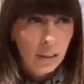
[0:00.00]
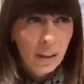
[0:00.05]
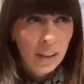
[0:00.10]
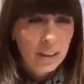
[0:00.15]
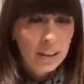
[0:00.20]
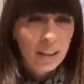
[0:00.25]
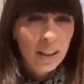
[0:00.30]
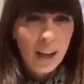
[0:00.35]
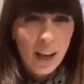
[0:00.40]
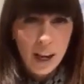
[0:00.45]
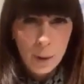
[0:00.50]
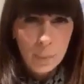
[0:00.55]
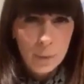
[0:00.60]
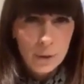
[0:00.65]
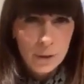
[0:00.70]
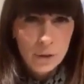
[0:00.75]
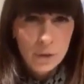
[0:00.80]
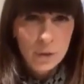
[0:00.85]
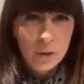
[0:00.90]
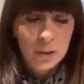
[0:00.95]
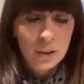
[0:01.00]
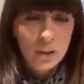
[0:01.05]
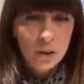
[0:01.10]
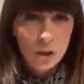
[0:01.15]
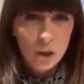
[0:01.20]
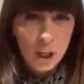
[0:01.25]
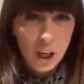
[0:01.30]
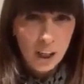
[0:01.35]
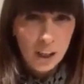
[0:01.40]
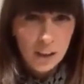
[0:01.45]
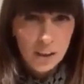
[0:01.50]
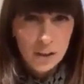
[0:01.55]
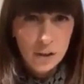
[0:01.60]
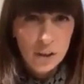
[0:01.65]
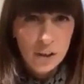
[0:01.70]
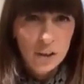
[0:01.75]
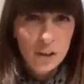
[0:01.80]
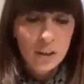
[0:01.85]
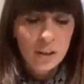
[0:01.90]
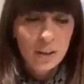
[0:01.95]
things that happen to us and
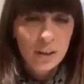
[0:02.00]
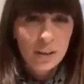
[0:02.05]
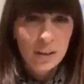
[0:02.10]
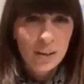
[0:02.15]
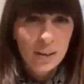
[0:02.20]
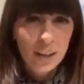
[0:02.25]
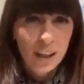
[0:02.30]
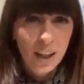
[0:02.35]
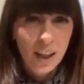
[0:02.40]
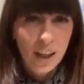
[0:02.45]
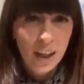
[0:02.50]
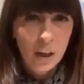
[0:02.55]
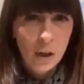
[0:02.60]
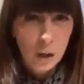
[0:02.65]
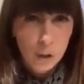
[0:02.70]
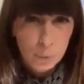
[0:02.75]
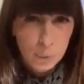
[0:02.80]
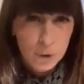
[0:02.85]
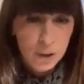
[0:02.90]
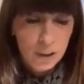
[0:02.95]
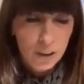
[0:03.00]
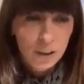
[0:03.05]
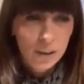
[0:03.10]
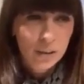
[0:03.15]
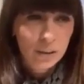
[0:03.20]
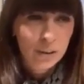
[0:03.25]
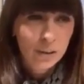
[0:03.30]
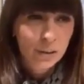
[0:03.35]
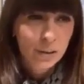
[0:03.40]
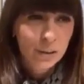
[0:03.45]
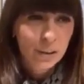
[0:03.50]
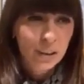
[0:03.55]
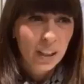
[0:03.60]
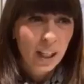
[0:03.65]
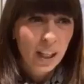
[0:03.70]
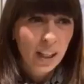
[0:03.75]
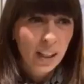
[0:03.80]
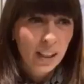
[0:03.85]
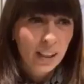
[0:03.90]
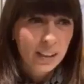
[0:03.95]
challenges and obstacles
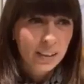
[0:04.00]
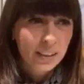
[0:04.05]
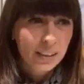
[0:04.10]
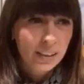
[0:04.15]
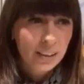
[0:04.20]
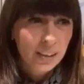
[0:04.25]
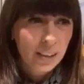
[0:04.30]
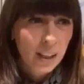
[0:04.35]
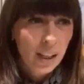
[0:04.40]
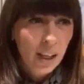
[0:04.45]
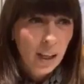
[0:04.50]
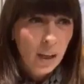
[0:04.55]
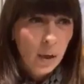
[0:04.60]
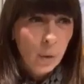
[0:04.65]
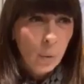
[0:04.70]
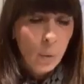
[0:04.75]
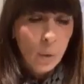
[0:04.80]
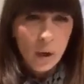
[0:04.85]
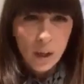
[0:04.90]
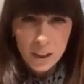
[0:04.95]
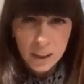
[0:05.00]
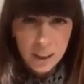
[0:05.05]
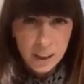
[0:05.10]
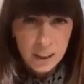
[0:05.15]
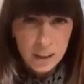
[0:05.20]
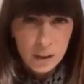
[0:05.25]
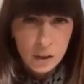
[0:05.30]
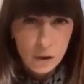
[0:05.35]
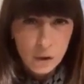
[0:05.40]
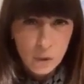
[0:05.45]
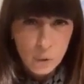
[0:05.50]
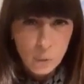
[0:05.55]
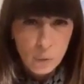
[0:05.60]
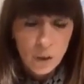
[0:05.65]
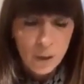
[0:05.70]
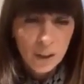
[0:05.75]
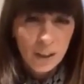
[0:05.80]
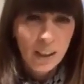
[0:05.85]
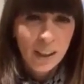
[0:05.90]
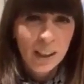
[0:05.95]
and why things are not
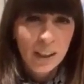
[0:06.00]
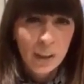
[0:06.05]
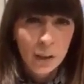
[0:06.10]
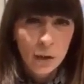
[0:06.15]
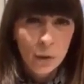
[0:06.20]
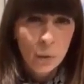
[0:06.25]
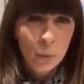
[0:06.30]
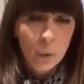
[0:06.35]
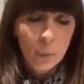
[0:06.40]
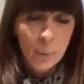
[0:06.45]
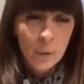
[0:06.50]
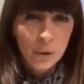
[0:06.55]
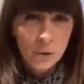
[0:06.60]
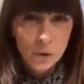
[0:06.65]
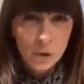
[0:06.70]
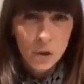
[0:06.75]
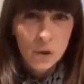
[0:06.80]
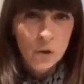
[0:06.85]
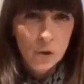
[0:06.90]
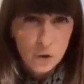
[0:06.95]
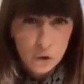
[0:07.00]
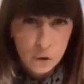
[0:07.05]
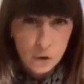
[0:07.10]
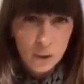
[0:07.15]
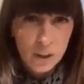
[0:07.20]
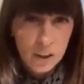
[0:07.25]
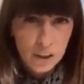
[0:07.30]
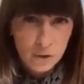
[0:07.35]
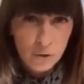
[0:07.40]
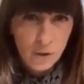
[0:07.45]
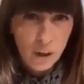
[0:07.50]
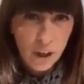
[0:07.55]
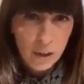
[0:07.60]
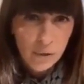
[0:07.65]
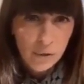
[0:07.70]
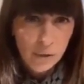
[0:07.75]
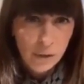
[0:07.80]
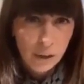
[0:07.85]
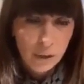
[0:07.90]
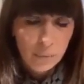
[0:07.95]
working. We build stories
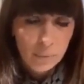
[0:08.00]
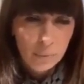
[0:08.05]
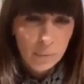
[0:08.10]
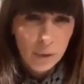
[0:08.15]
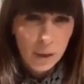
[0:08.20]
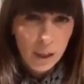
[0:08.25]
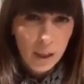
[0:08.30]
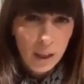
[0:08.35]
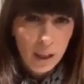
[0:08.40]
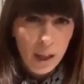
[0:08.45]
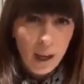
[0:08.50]
around them,